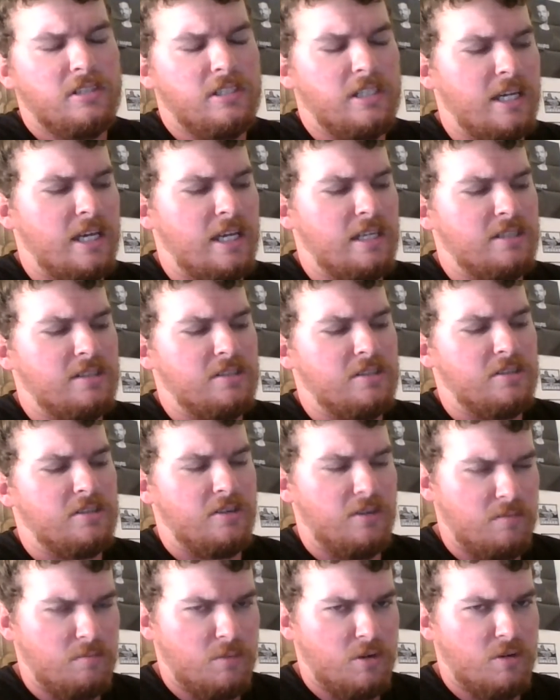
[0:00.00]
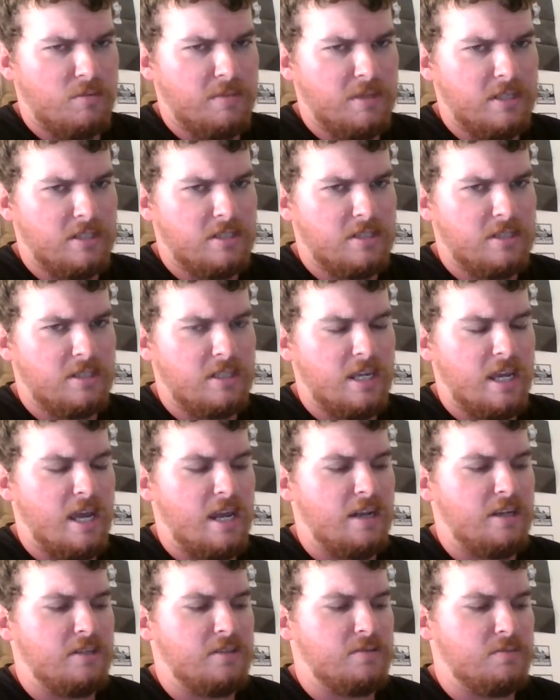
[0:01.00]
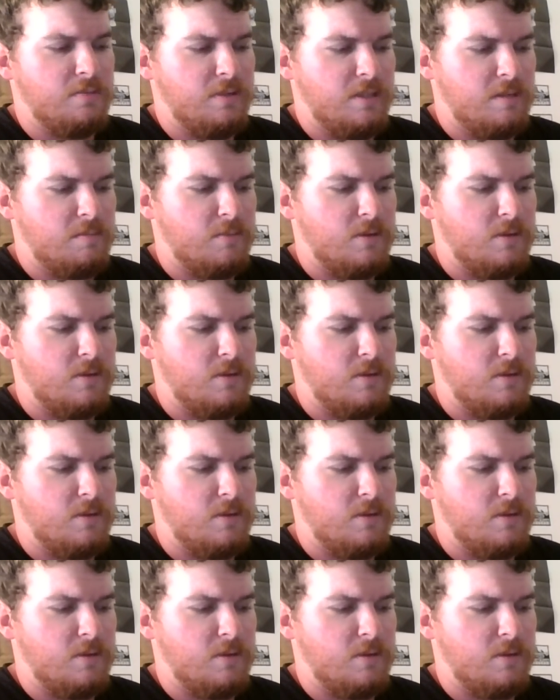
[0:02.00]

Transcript: It has its good moments and its weak